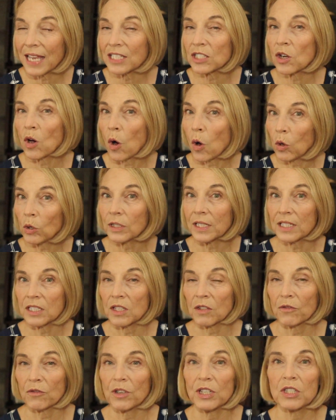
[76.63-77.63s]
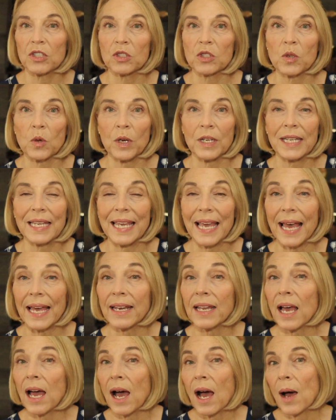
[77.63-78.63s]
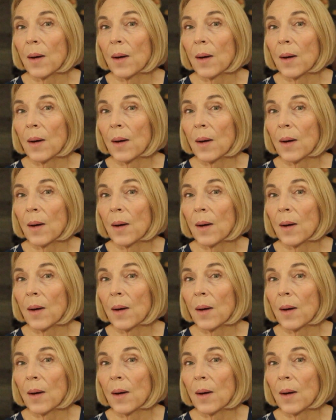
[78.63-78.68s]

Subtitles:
cold as the freezer is going to get.